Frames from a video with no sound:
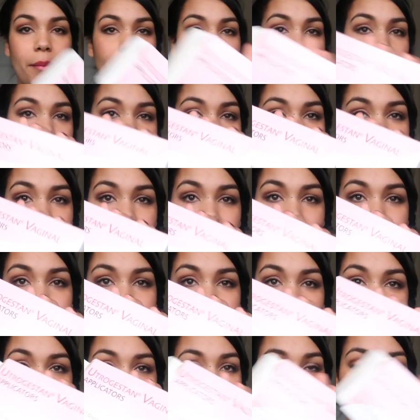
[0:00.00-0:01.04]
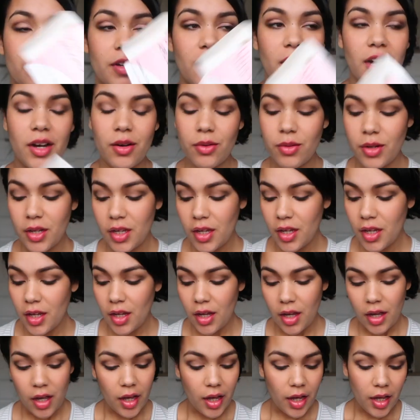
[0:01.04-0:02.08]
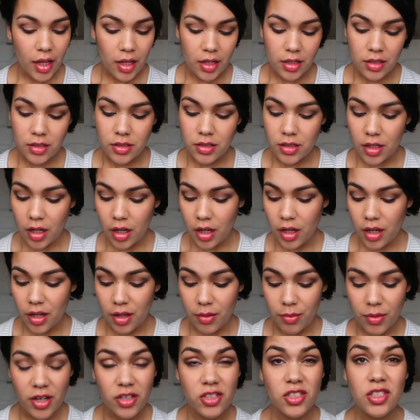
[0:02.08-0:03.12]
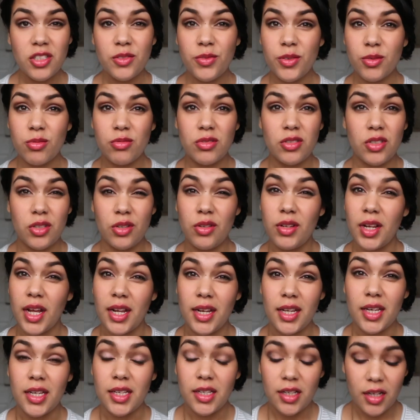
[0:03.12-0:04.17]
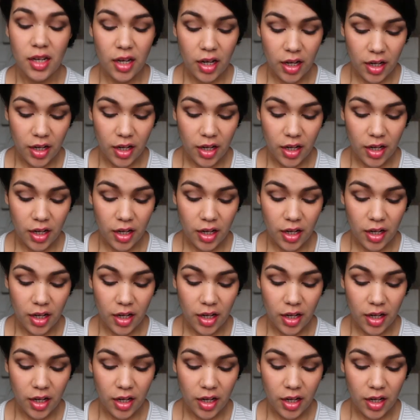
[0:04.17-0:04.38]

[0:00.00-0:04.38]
pessaries and stuff now, and um, I just feel doolally.